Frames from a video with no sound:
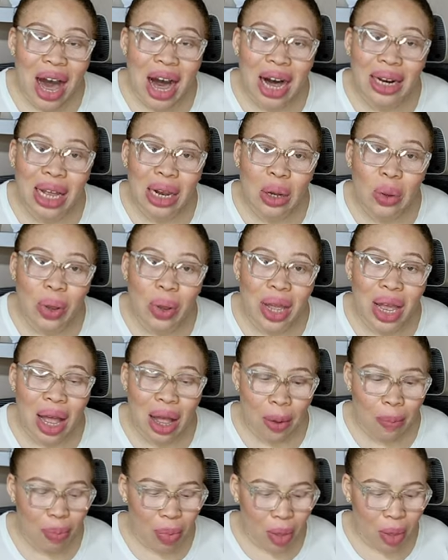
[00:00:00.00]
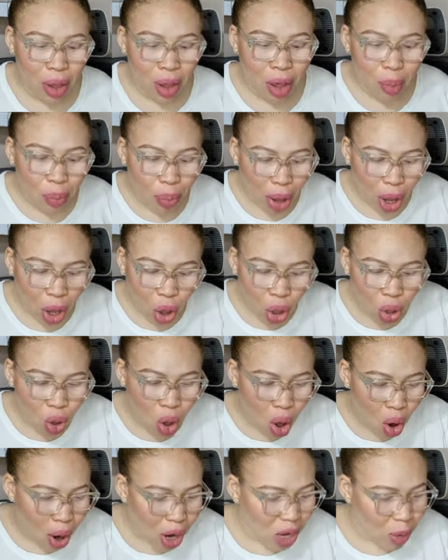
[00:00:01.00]
Hallelujah. But
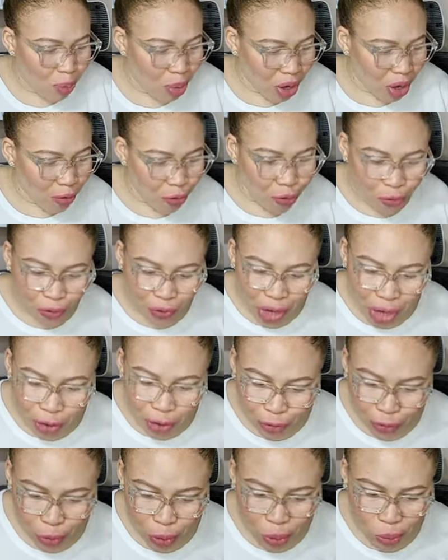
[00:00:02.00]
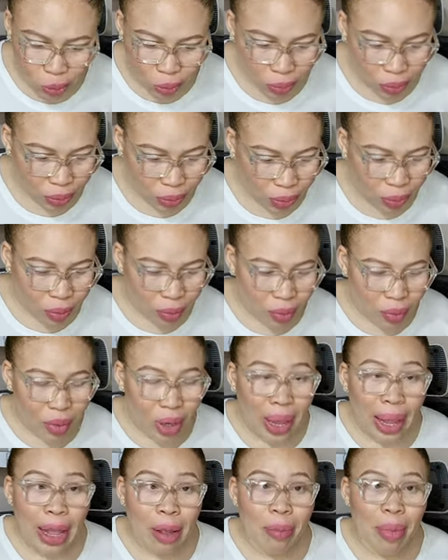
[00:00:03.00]
God been faithful.
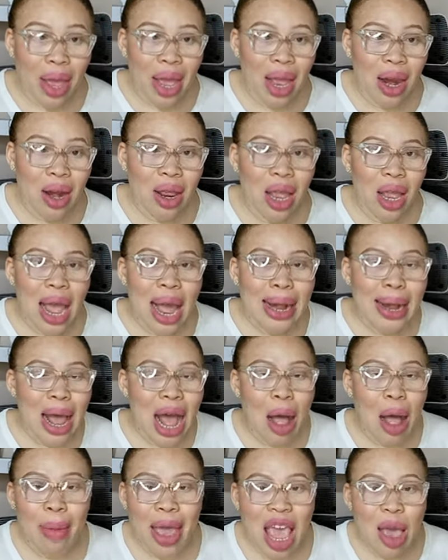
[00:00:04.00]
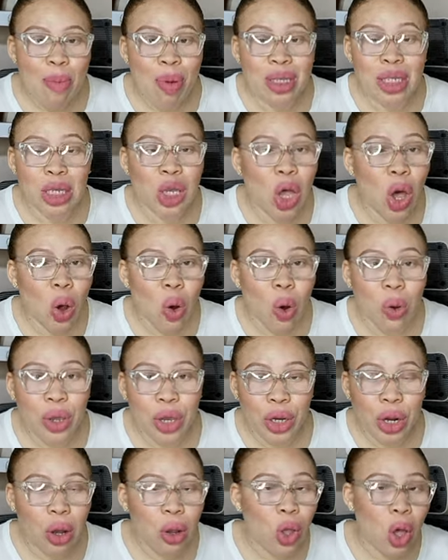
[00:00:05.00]
Amen. Now I'm able to
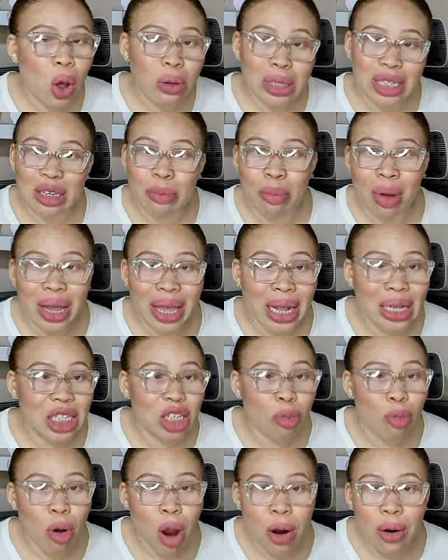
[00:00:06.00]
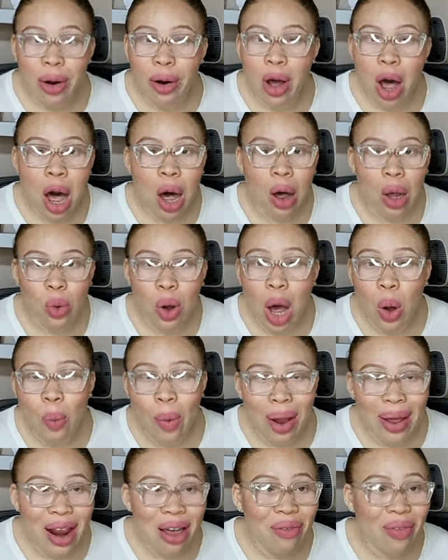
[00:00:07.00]
go, you know, go to the market tomorrow or,
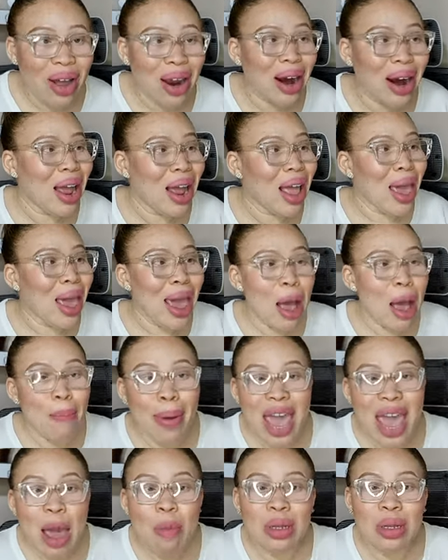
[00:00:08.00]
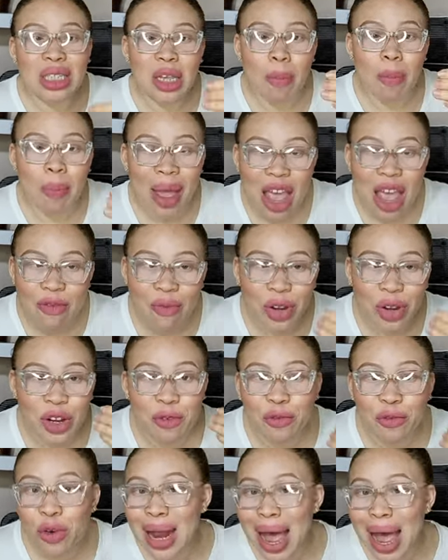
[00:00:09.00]
or whatever and be able to pay for
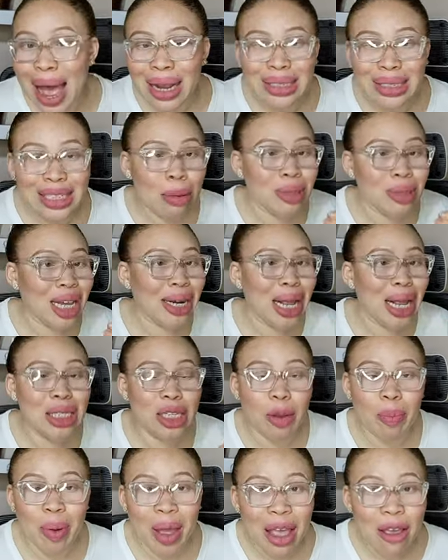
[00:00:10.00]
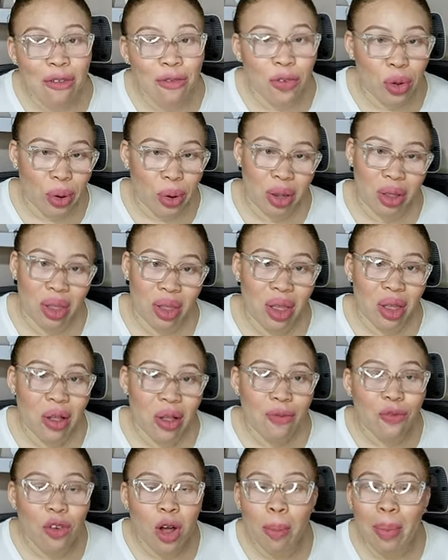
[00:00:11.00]
the food items I need to pay for
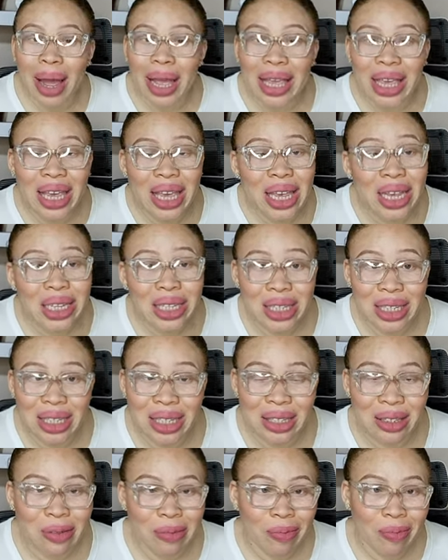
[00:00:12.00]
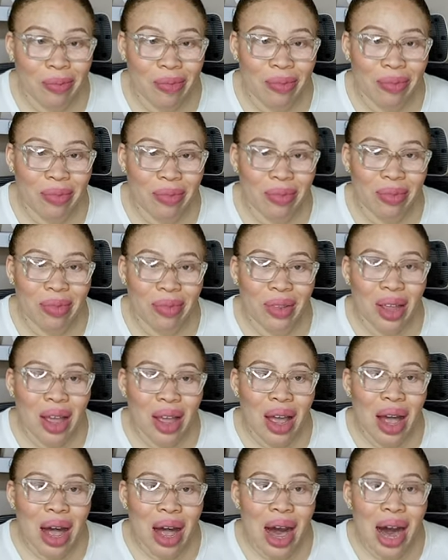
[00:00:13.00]
for my kids.
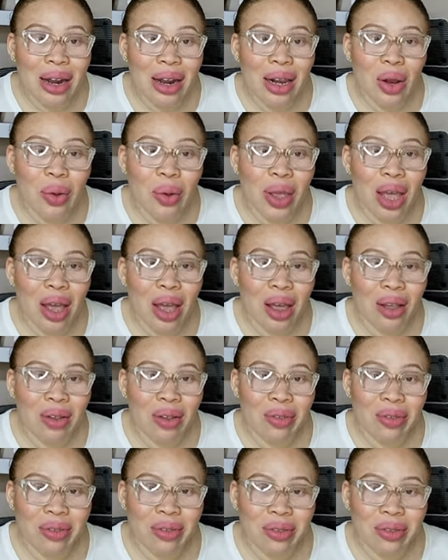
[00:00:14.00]
Hallelujah.